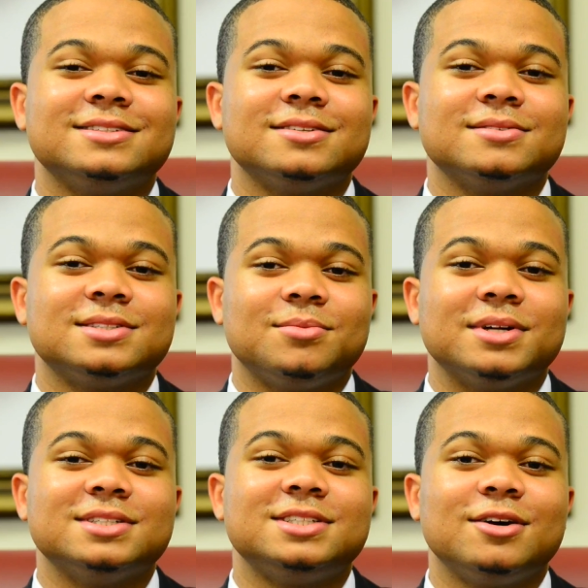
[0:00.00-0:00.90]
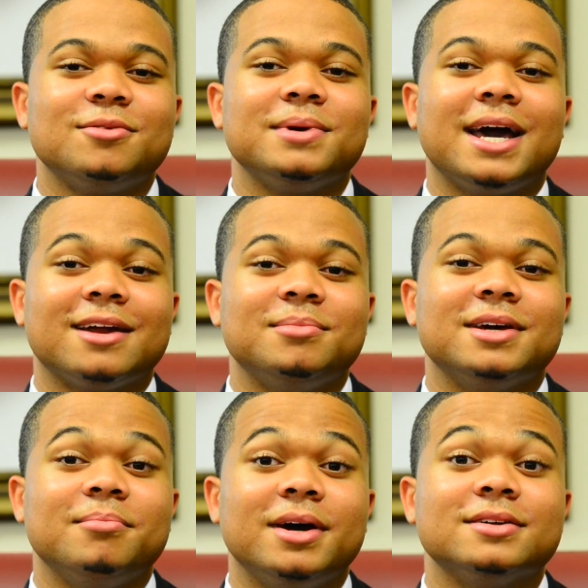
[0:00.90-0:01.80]
someone to show me how to be
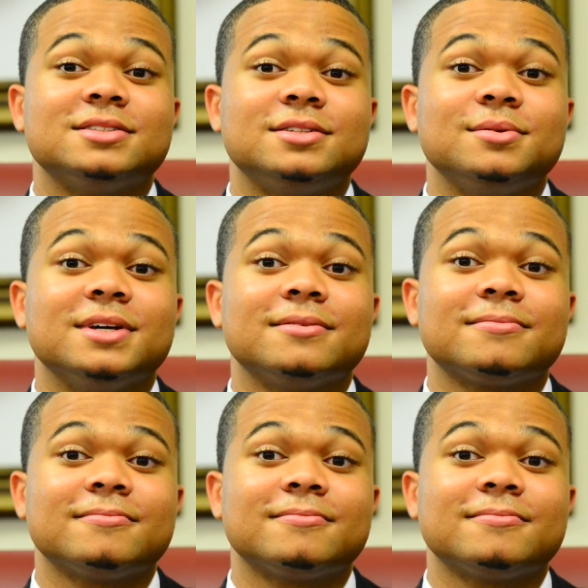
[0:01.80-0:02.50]
a better student.